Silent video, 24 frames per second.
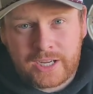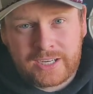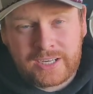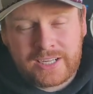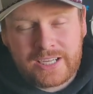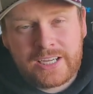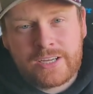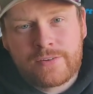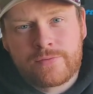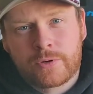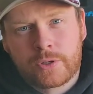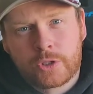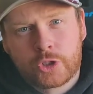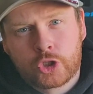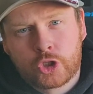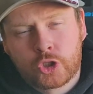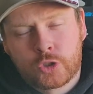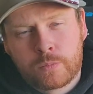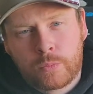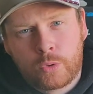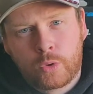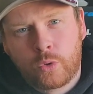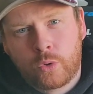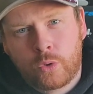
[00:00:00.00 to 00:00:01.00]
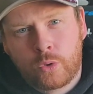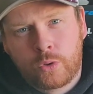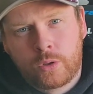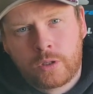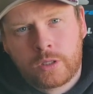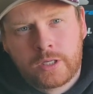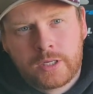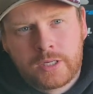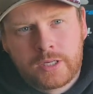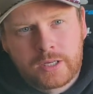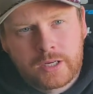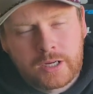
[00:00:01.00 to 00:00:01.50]
And even a
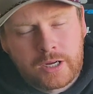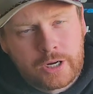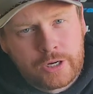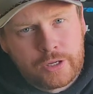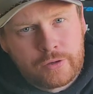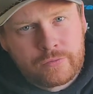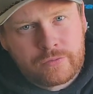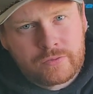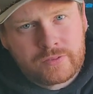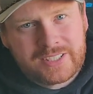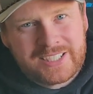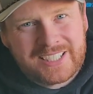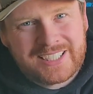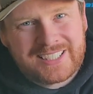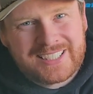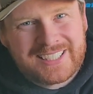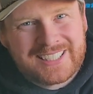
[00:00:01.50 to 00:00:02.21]
small kind of tick,